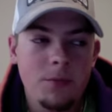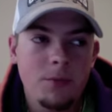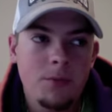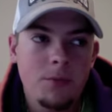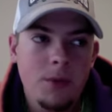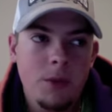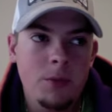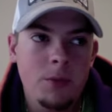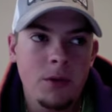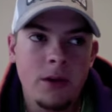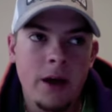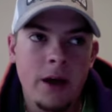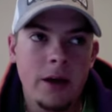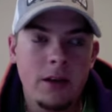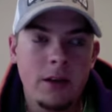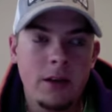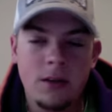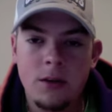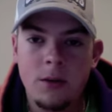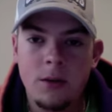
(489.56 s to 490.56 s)
people
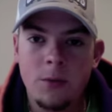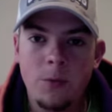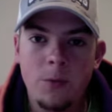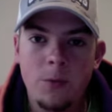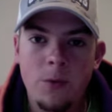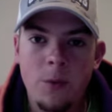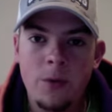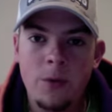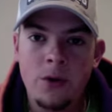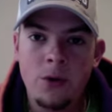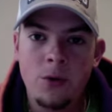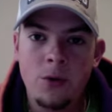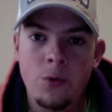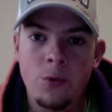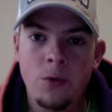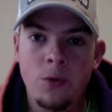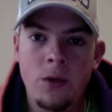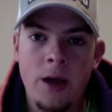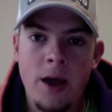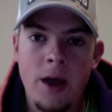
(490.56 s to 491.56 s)
like the woman
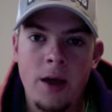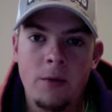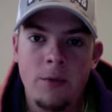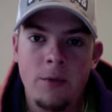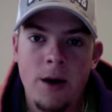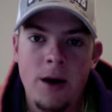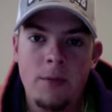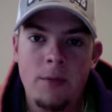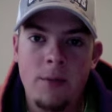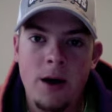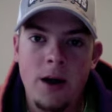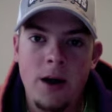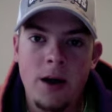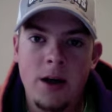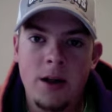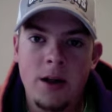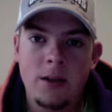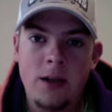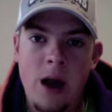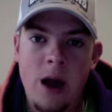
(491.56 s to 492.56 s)
who ran
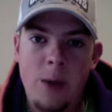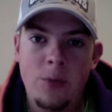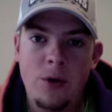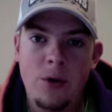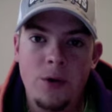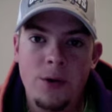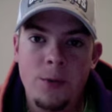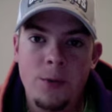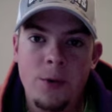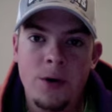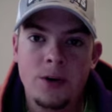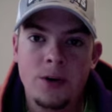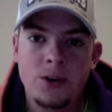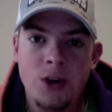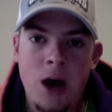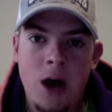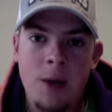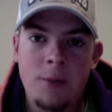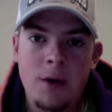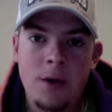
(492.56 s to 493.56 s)
my library
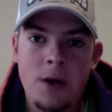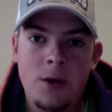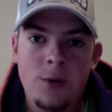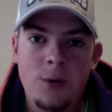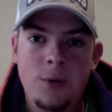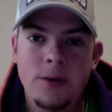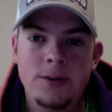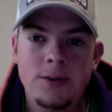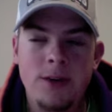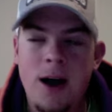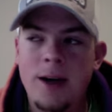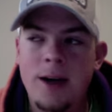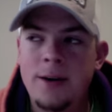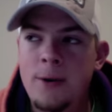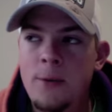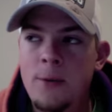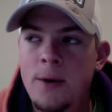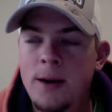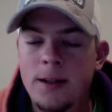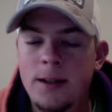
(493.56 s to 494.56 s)
workshop, which I
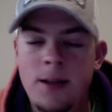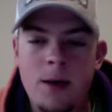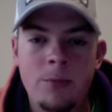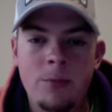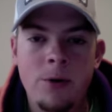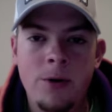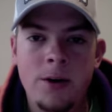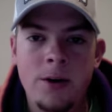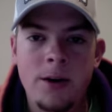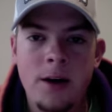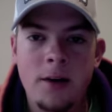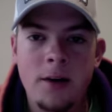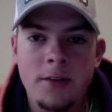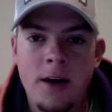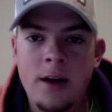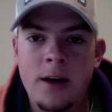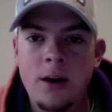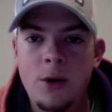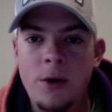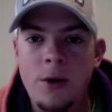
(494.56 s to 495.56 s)
know what a library does.
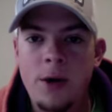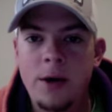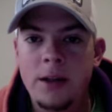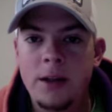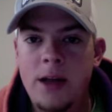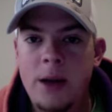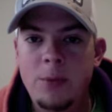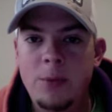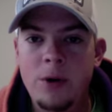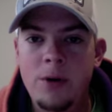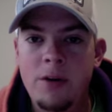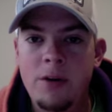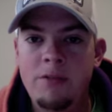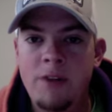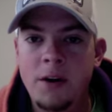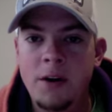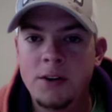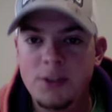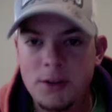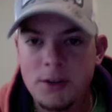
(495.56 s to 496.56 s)
I know how a library
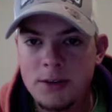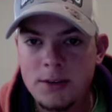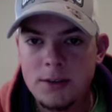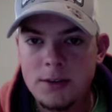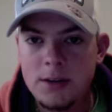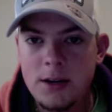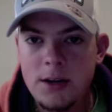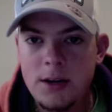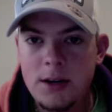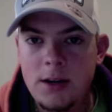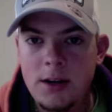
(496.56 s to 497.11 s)
functions.